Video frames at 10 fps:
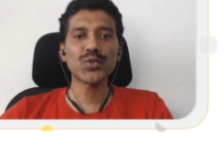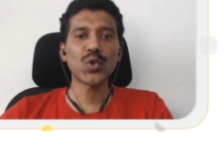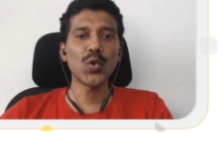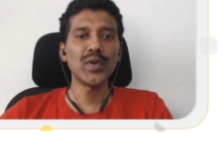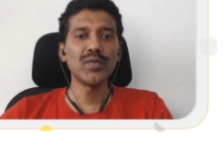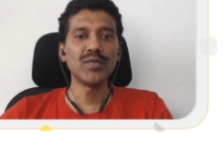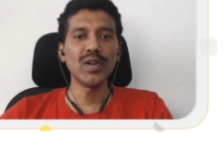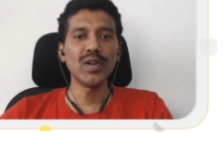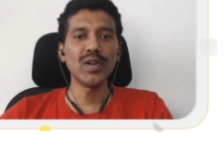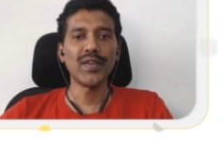post-COVID
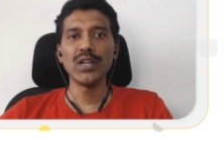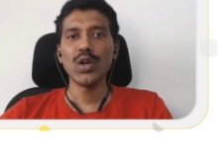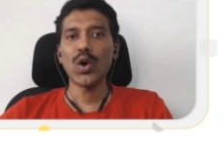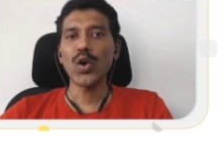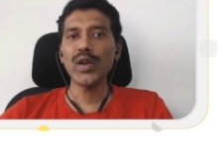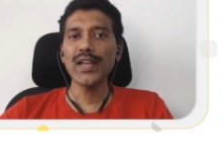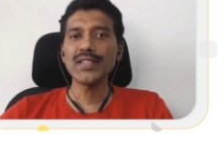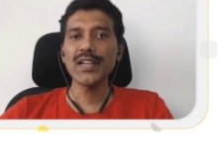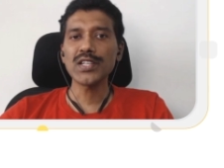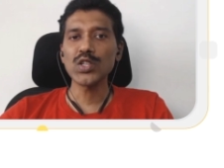world, right,
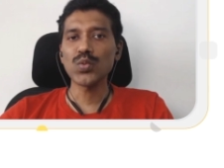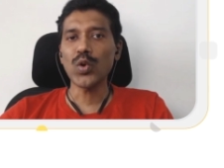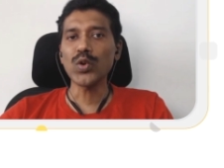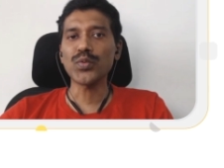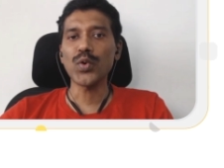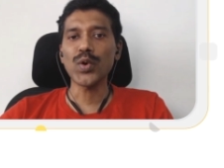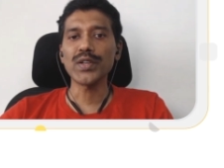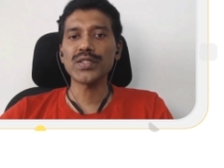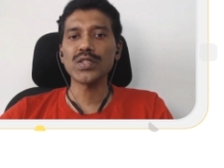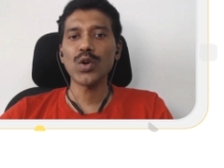organizations want to
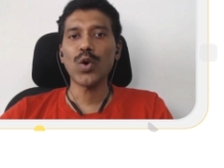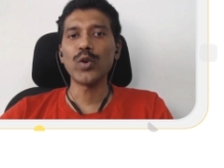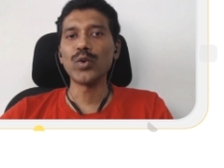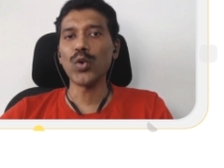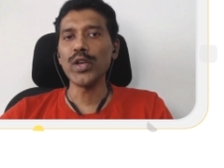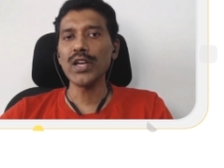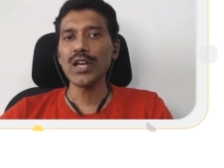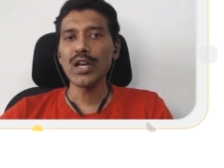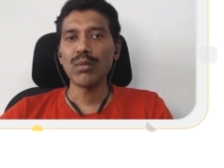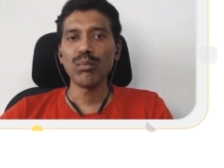focus on
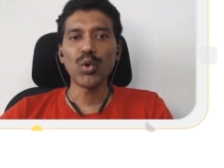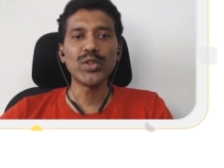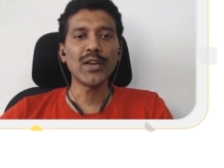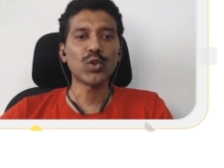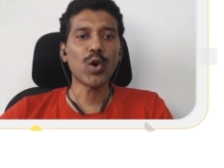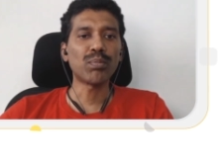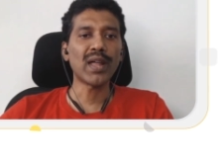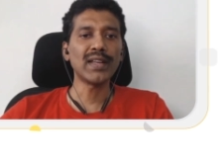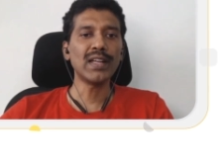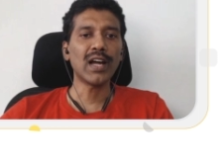growing both their top
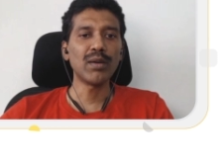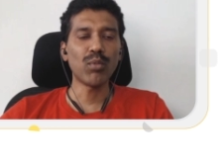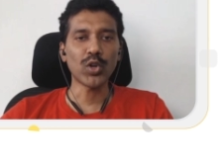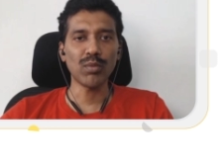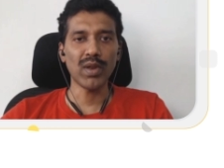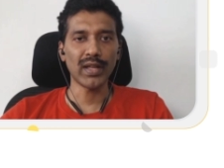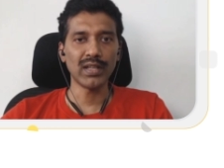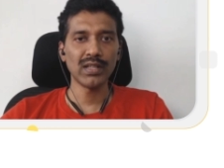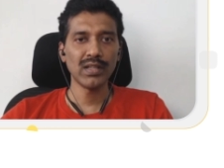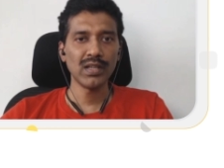line and bottom
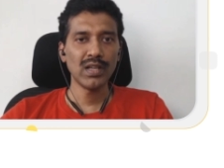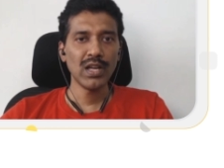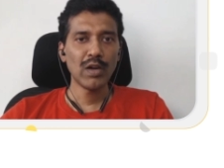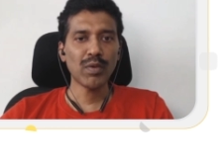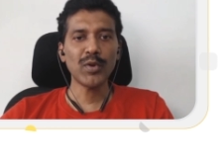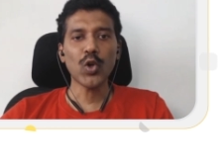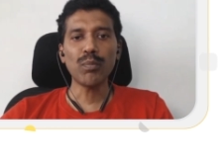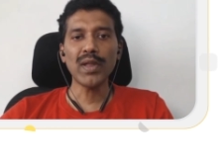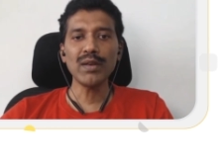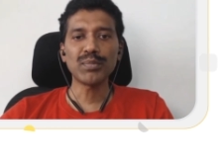line. From a
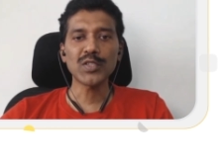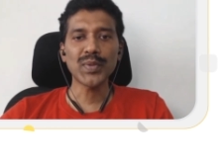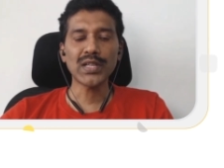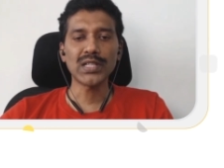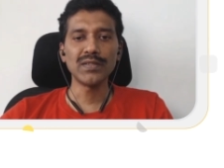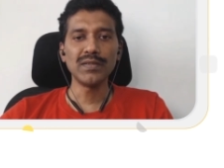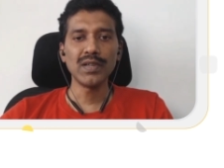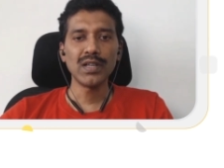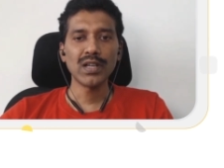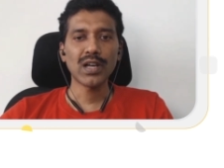top line perspective,
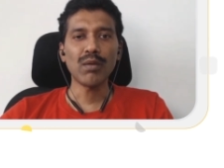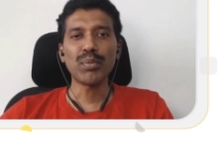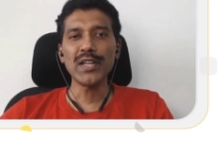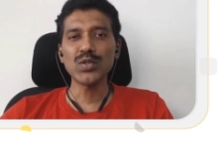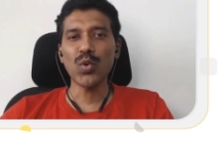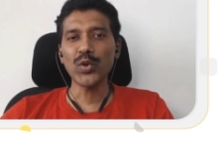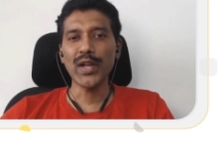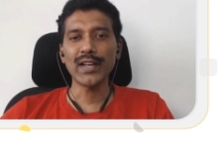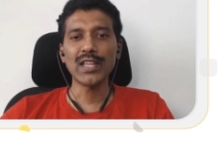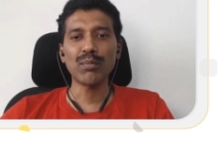companies want to
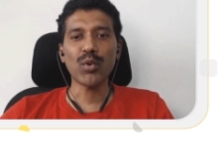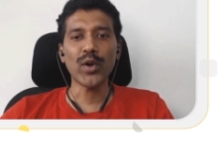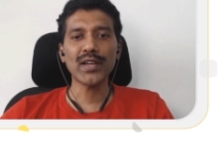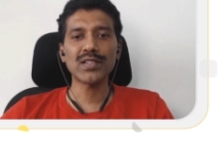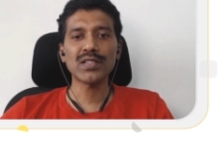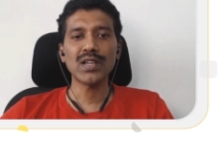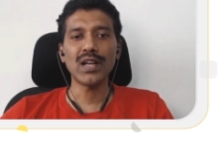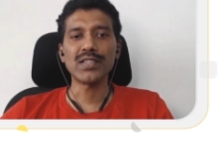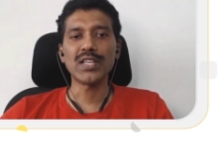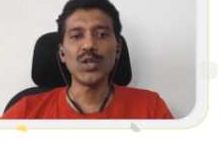get their products
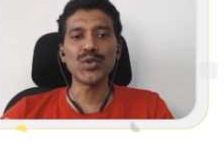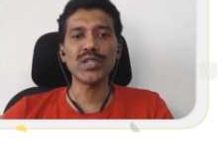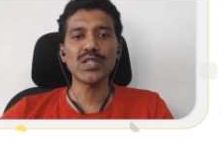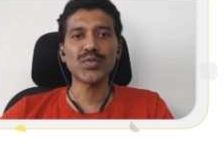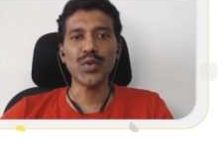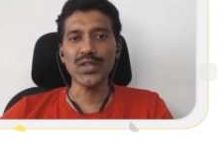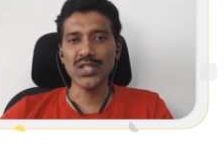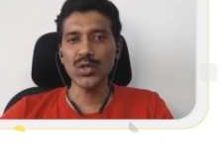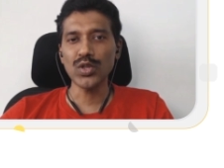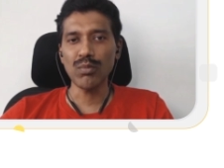and solutions
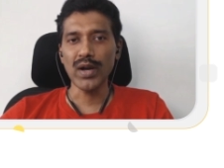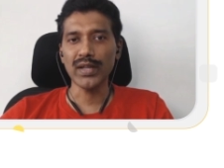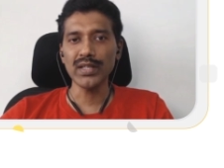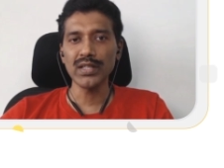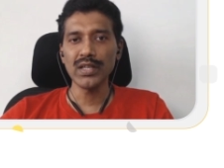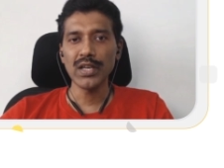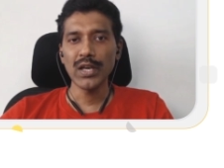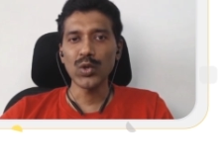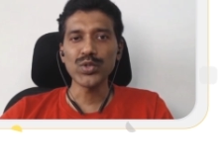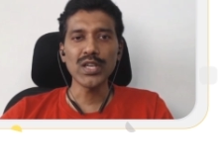faster to the market
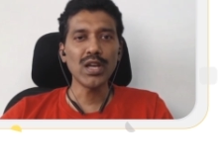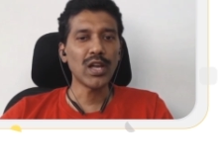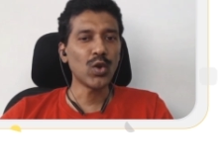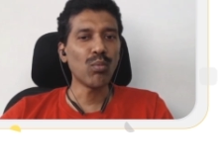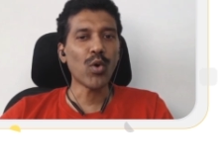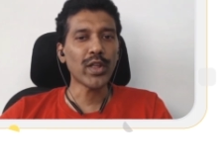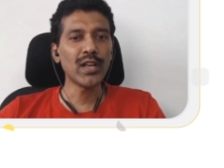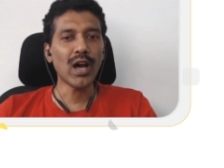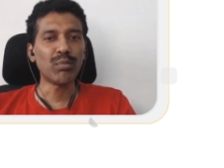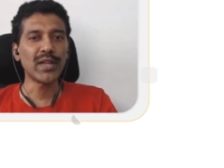using you know, modern